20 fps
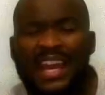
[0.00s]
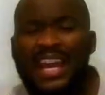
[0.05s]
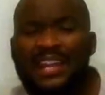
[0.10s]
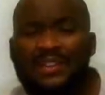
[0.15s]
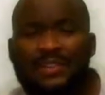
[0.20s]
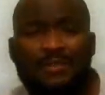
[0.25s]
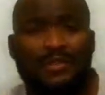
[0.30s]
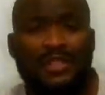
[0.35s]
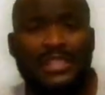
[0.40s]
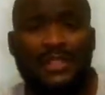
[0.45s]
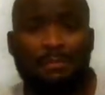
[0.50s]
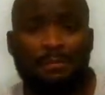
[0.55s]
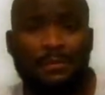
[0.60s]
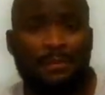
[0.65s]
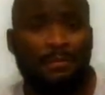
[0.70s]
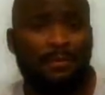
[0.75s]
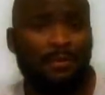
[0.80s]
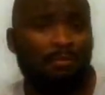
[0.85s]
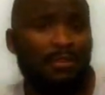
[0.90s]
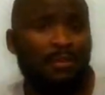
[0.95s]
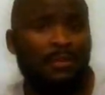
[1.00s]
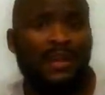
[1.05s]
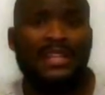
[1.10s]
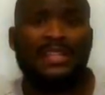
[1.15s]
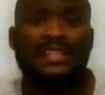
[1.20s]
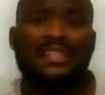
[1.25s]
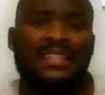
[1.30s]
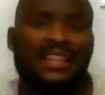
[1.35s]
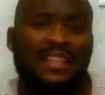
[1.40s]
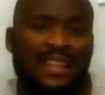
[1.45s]
I know as people we
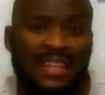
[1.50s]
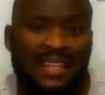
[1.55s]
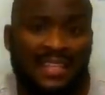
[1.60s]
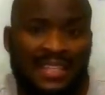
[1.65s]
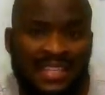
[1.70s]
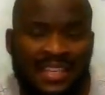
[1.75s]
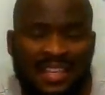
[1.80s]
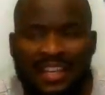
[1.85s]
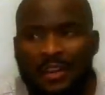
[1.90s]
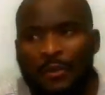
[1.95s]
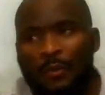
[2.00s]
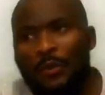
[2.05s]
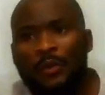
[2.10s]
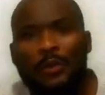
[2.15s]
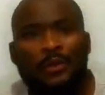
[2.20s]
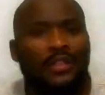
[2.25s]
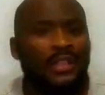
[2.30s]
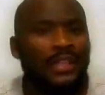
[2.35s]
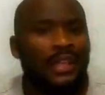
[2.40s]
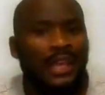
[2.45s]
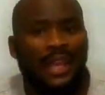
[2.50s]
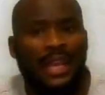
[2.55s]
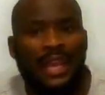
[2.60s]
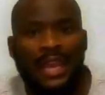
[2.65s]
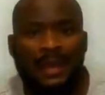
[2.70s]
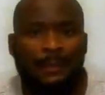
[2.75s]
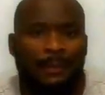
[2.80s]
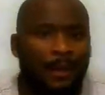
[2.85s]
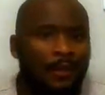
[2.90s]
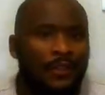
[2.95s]
might say that we don't
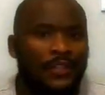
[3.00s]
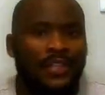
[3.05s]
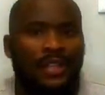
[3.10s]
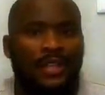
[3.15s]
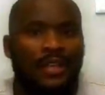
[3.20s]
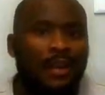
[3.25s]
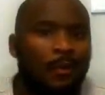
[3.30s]
care about